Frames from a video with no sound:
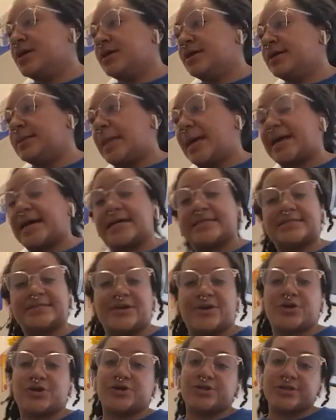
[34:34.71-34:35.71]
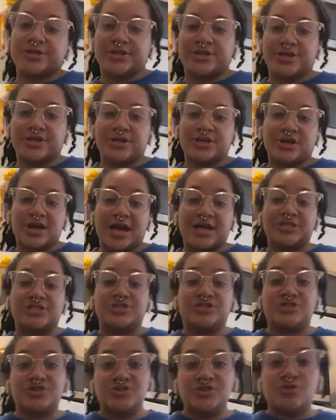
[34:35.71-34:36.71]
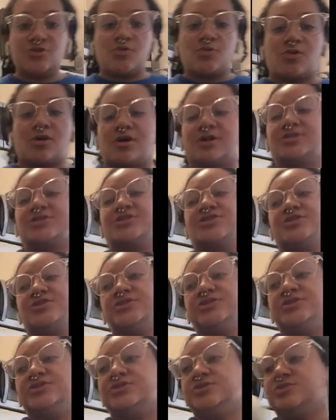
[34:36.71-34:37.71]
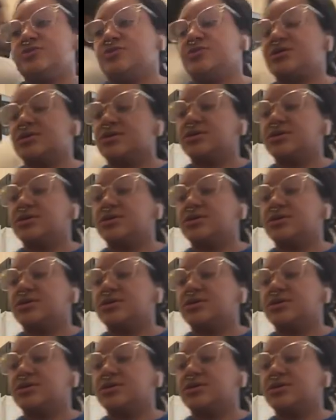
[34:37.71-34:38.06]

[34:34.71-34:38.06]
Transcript: Like I said earlier, I do want to